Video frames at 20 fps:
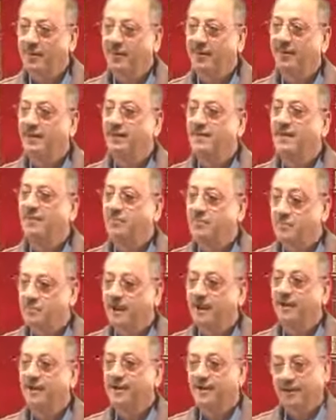and
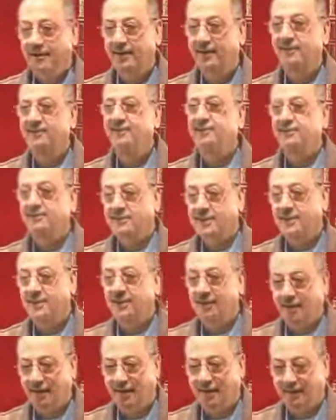mutakhiran these are hal
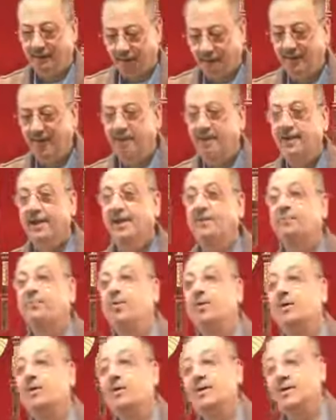in what
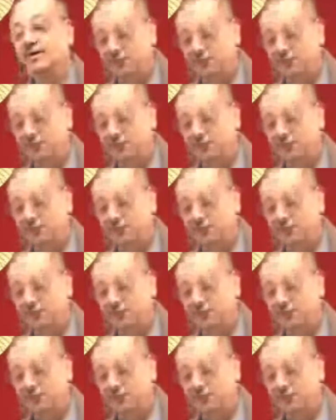condition